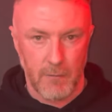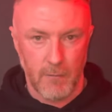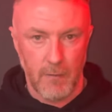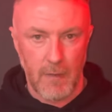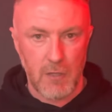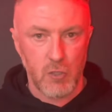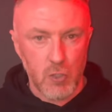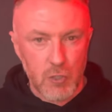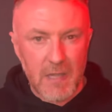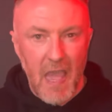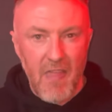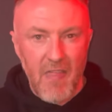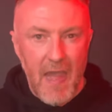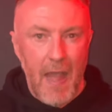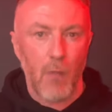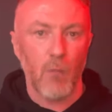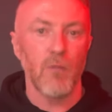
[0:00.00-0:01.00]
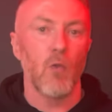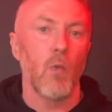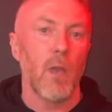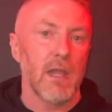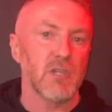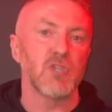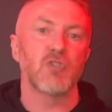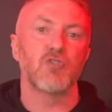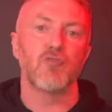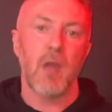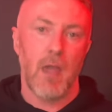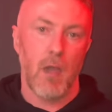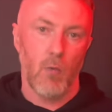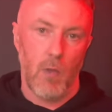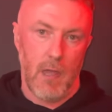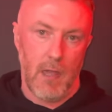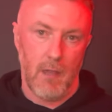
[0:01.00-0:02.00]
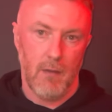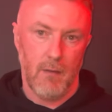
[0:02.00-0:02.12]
Let's just get that out of the way straight away.